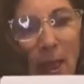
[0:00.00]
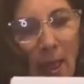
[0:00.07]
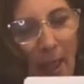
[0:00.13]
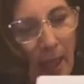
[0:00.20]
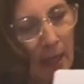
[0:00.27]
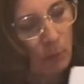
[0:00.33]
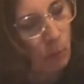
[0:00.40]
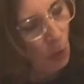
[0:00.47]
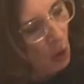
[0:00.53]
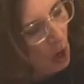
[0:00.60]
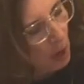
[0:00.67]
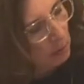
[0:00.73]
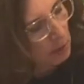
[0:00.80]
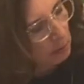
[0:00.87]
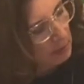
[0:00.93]
and
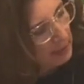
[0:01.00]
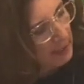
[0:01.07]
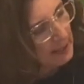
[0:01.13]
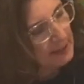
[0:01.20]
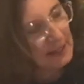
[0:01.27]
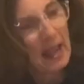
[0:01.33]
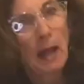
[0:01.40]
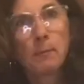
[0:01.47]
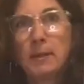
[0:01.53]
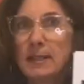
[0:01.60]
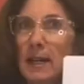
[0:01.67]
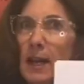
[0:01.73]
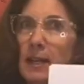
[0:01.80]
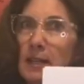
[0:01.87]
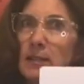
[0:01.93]
probably his
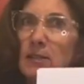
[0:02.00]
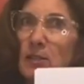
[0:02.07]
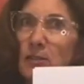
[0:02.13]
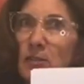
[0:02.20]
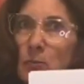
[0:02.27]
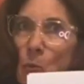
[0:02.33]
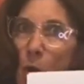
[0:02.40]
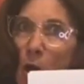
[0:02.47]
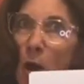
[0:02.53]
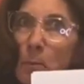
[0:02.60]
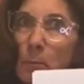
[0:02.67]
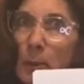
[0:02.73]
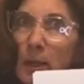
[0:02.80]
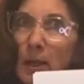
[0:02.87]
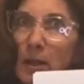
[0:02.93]
habitat is a
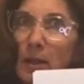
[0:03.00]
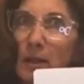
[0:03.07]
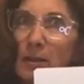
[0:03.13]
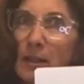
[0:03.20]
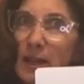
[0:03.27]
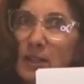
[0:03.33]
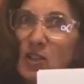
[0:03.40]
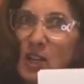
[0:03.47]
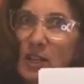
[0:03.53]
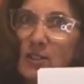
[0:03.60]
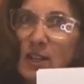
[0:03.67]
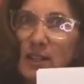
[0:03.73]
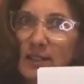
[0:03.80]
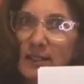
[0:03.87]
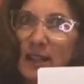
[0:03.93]
swamp, like
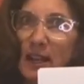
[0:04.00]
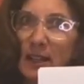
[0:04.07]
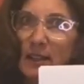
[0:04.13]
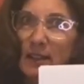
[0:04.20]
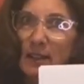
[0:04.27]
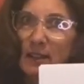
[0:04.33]
JJ said.